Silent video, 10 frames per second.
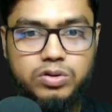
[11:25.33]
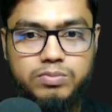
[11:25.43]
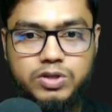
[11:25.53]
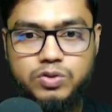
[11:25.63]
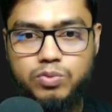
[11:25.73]

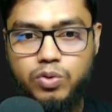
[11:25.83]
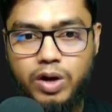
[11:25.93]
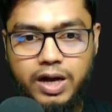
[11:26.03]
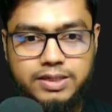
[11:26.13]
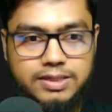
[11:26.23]
much more
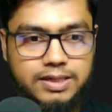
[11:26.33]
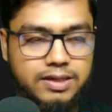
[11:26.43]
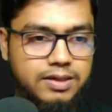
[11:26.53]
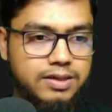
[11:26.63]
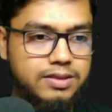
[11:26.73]
harder.
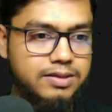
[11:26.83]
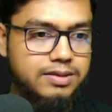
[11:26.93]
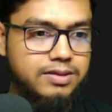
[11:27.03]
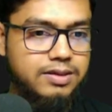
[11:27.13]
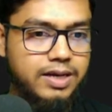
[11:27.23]
This
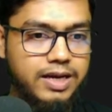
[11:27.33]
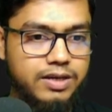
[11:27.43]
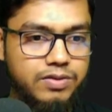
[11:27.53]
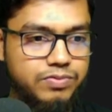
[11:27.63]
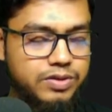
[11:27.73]
is a
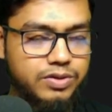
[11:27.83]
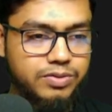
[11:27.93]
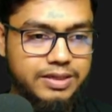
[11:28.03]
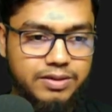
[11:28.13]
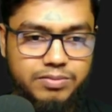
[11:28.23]
kind of,
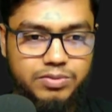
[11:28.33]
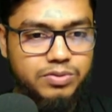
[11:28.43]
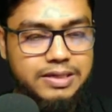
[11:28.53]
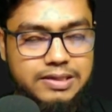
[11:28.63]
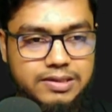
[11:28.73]
in, you know,
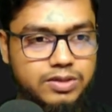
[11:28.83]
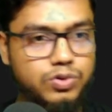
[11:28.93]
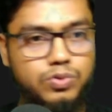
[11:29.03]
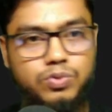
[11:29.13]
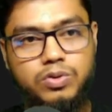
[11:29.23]
easy
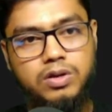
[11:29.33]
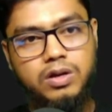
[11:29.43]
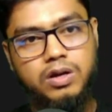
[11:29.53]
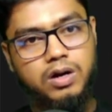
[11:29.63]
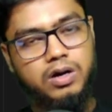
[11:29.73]
to
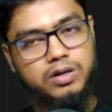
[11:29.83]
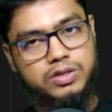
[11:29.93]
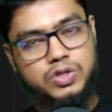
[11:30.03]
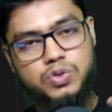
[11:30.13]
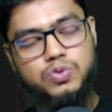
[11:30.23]

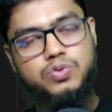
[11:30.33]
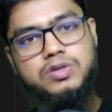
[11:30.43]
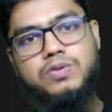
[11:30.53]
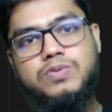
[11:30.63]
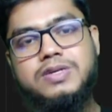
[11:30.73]
use
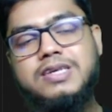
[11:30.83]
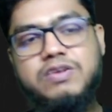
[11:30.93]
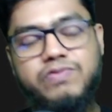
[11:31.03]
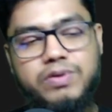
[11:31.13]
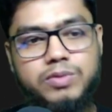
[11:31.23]
the recent
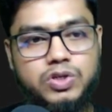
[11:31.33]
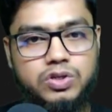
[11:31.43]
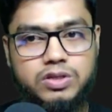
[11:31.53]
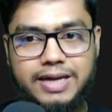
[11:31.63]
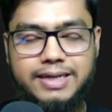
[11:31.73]

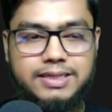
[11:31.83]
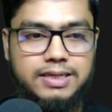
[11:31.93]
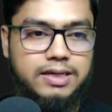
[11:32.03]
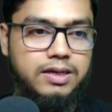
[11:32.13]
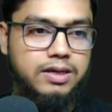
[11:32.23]
information
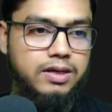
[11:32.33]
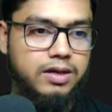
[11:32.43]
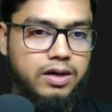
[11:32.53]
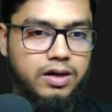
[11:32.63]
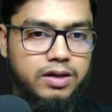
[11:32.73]
data
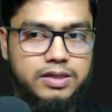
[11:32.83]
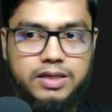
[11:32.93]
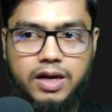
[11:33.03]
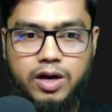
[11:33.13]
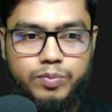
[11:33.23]

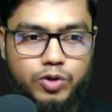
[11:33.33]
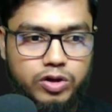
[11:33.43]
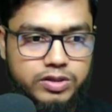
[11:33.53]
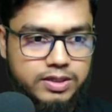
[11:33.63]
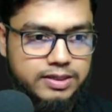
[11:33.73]
in our
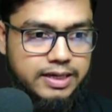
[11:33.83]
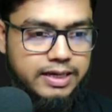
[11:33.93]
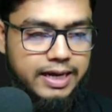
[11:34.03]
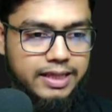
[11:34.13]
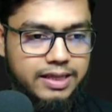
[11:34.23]
projects.
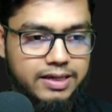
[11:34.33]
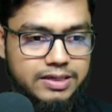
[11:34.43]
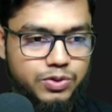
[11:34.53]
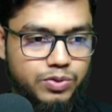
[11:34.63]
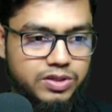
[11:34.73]
And another
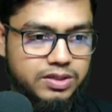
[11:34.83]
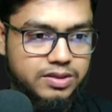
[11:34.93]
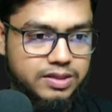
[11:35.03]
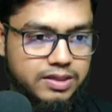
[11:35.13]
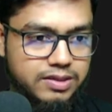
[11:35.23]
interesting
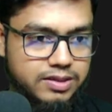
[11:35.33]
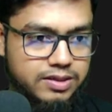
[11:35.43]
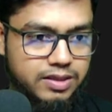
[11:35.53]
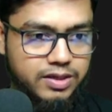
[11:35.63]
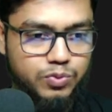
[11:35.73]
things
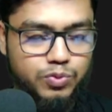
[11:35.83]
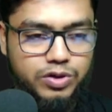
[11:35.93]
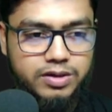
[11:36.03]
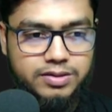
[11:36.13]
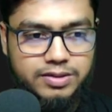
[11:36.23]
is like
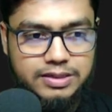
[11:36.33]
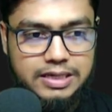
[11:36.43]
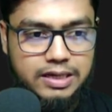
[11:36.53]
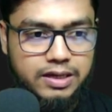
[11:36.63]
we are see